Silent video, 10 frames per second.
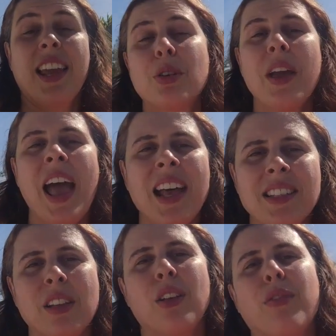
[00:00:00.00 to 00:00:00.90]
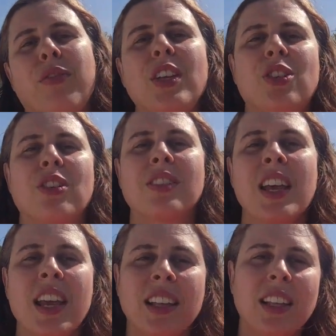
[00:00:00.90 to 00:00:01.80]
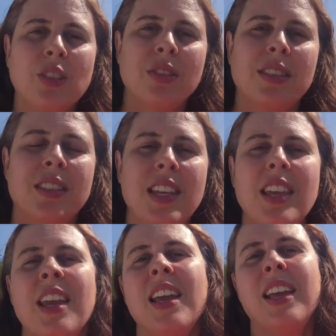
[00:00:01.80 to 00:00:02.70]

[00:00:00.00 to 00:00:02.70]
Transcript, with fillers: So it has a lot of features that you see